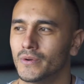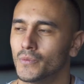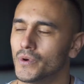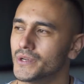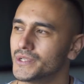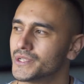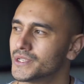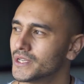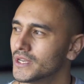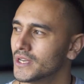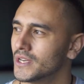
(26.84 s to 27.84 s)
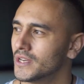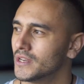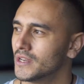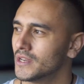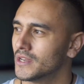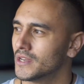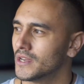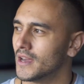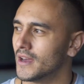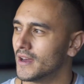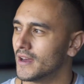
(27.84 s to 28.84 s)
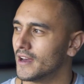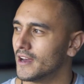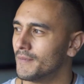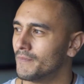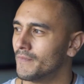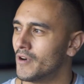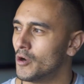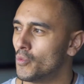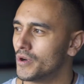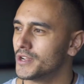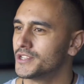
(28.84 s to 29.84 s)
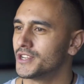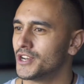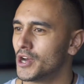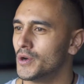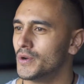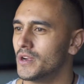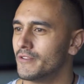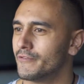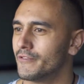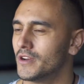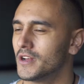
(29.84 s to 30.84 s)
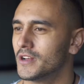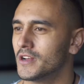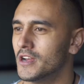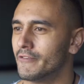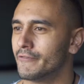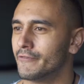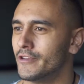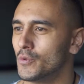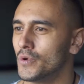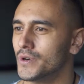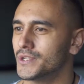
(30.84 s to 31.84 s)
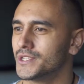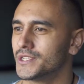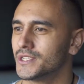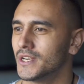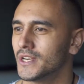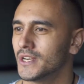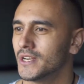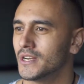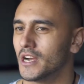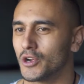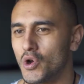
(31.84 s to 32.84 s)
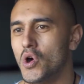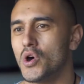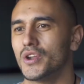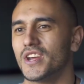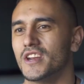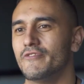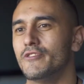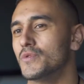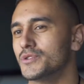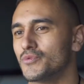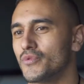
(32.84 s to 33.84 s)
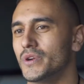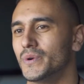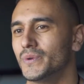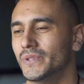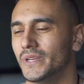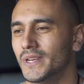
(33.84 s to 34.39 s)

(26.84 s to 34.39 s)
was I wanted to know if there was a God and if he was real,